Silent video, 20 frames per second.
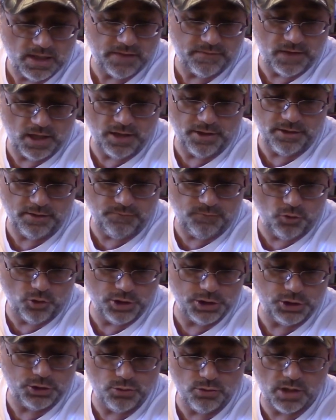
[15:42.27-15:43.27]
out of
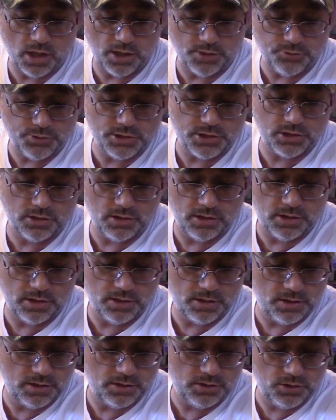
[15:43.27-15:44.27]
142 countries in
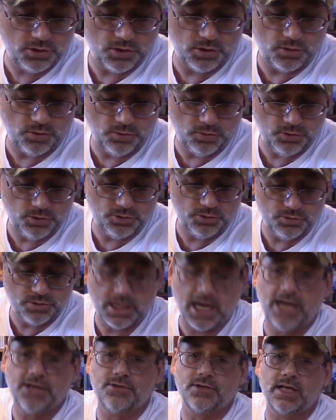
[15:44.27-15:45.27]
the, you know, you, you
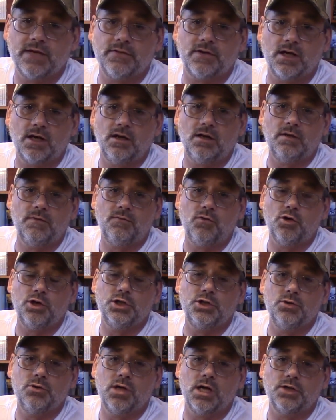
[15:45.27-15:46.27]
guys are giving
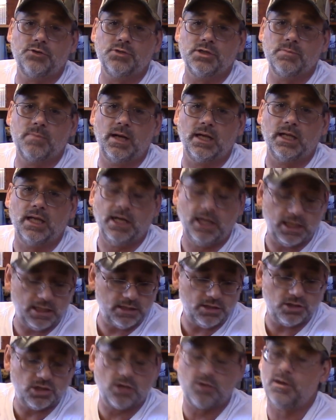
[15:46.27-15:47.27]
142 countries money.
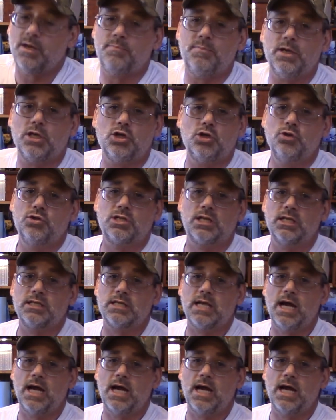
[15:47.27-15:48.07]
And there's a great big huge list,